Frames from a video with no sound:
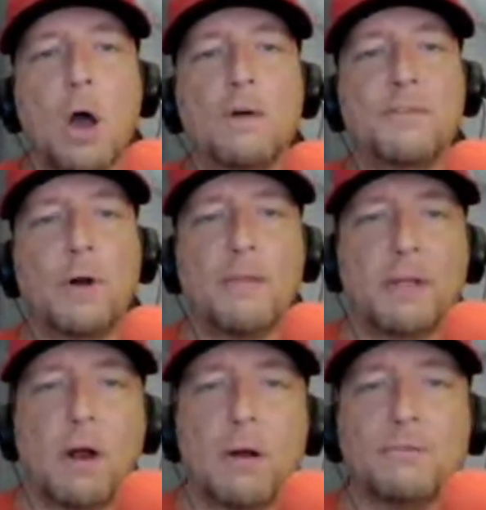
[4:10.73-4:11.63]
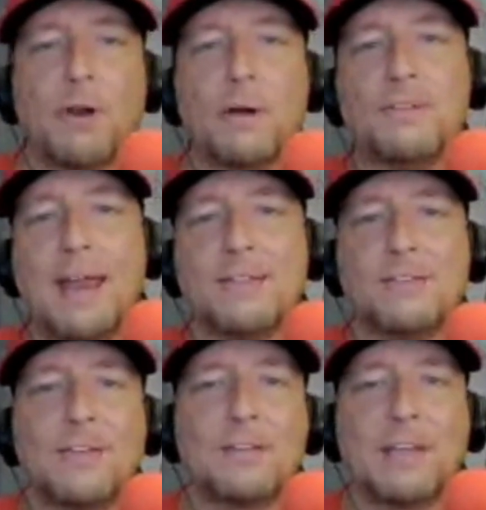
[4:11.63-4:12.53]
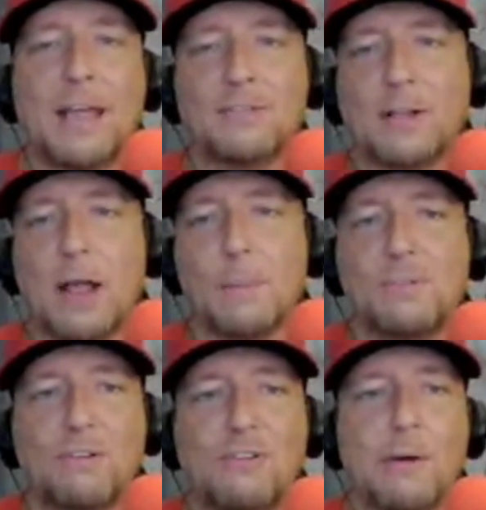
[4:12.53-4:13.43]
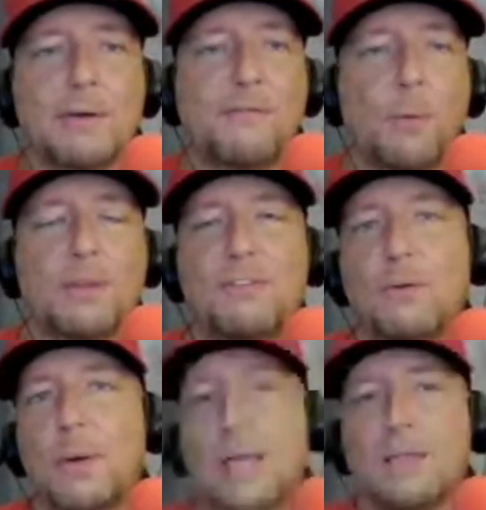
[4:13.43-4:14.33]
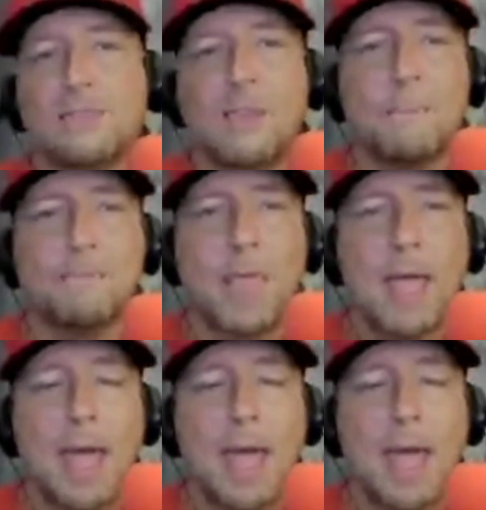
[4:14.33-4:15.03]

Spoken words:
Overall, the Cardinals are 10-6 against the Cubs this year and 4-2 against them